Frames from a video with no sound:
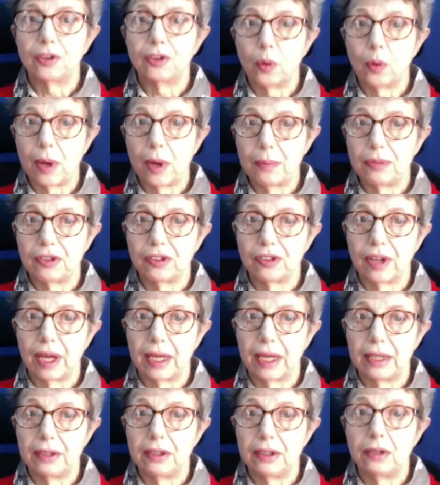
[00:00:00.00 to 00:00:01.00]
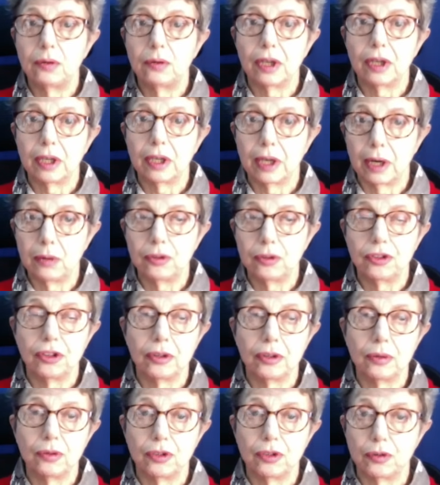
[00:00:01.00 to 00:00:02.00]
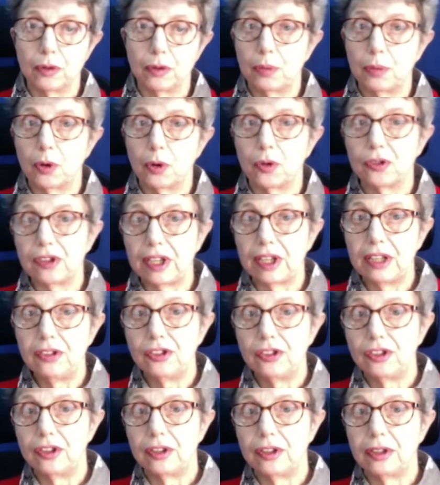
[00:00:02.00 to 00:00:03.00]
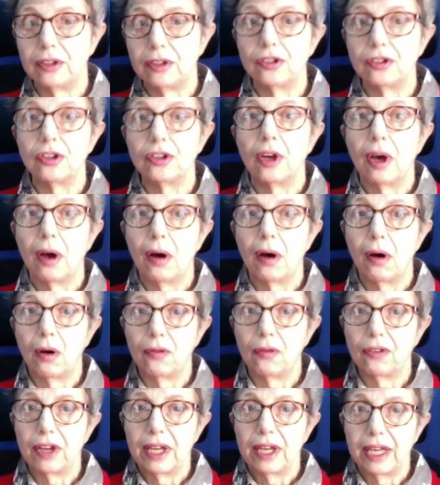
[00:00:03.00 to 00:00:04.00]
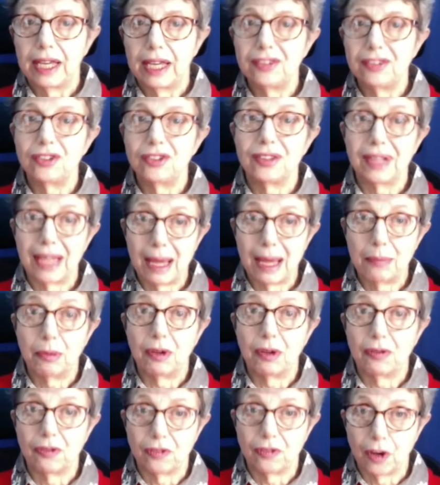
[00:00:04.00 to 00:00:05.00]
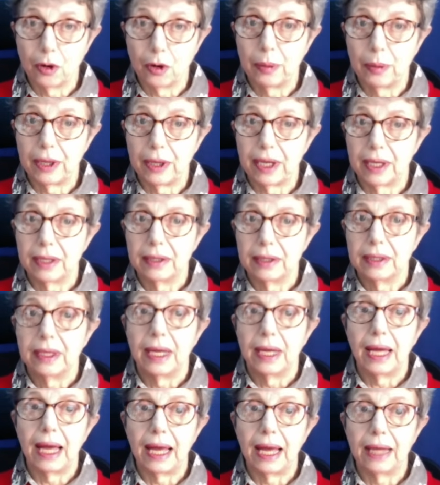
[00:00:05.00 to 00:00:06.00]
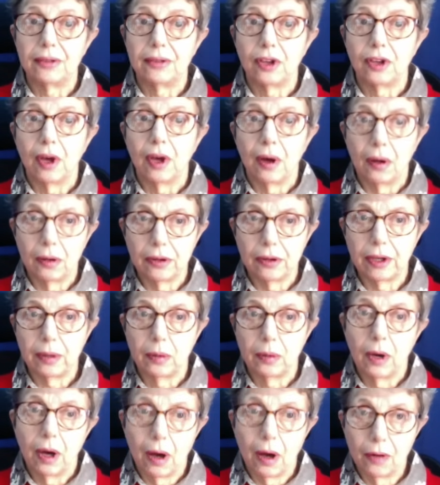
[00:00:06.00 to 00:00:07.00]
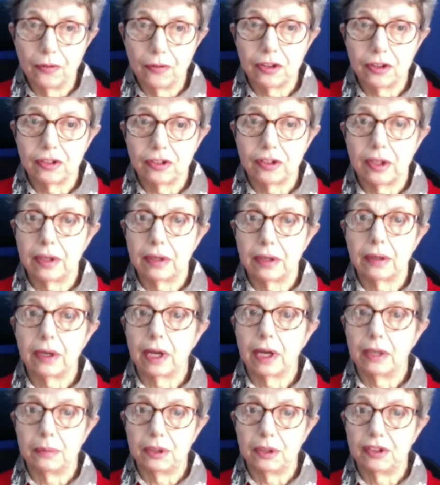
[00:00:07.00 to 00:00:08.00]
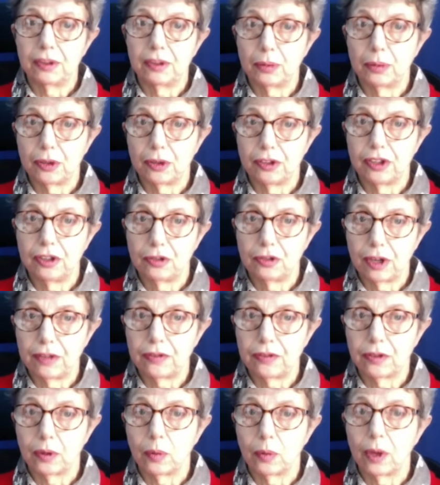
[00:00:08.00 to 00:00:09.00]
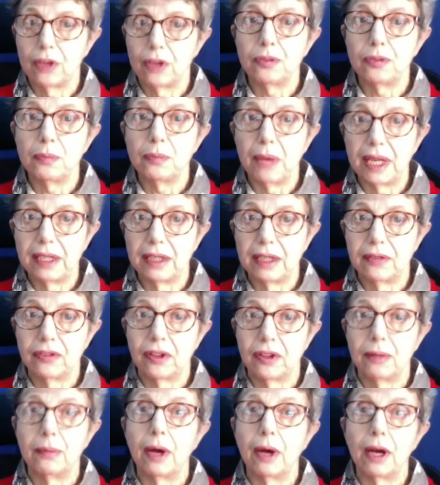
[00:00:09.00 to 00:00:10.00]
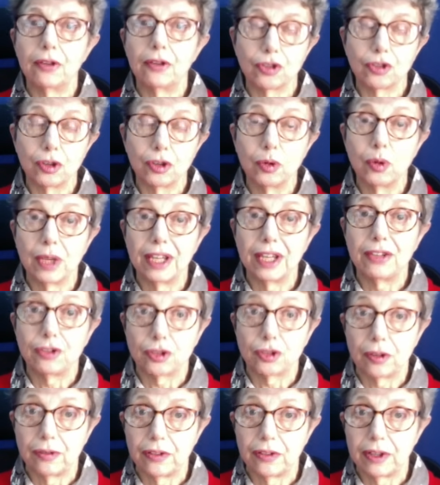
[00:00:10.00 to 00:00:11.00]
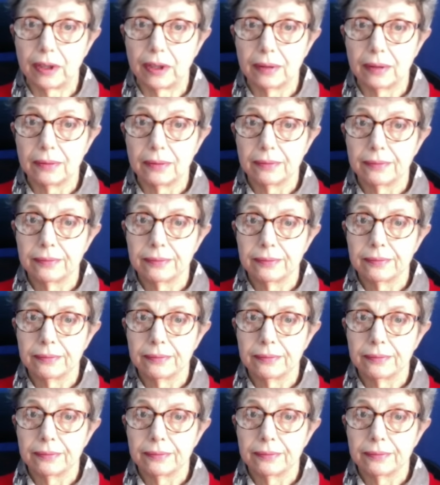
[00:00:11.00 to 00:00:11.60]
is a website you can go to report incidents of Islamophobia. And although obviously there are going to be some pretty dreadful ones, many of them are truly trivial.